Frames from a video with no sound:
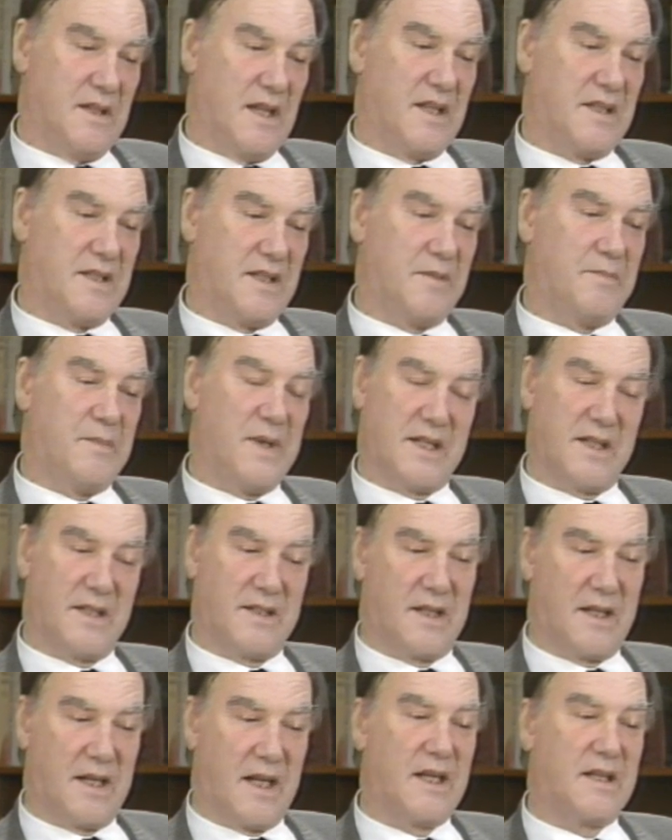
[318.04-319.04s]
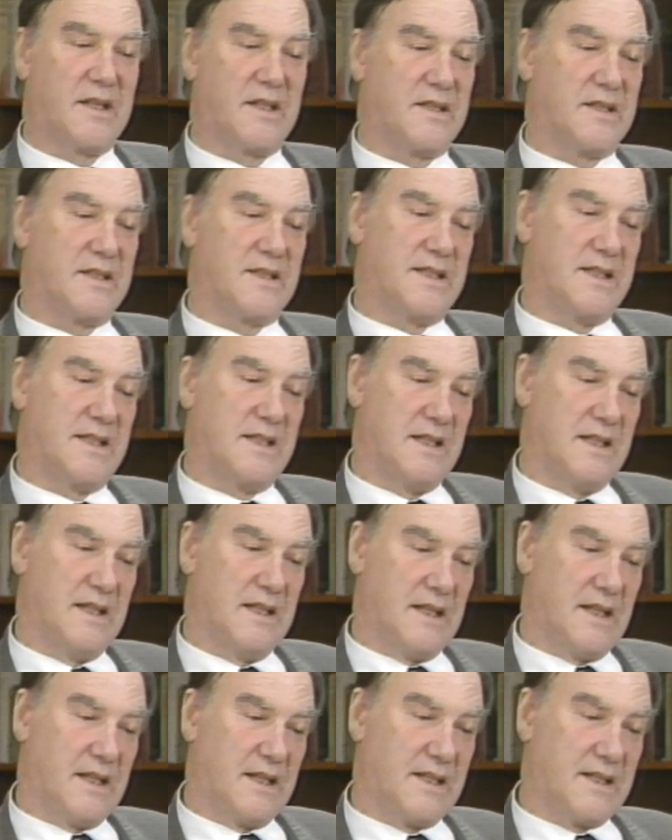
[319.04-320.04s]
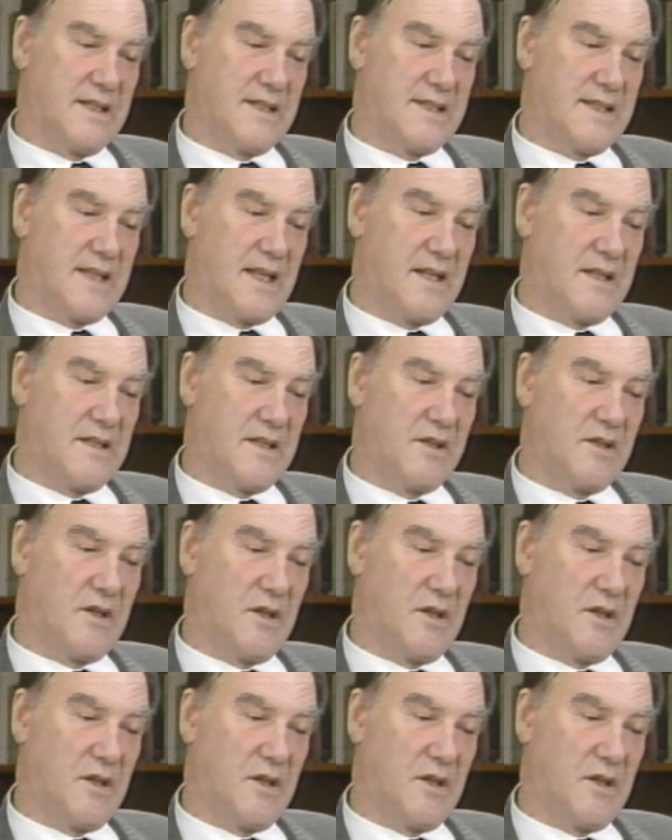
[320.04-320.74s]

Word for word: I think better than others, understand the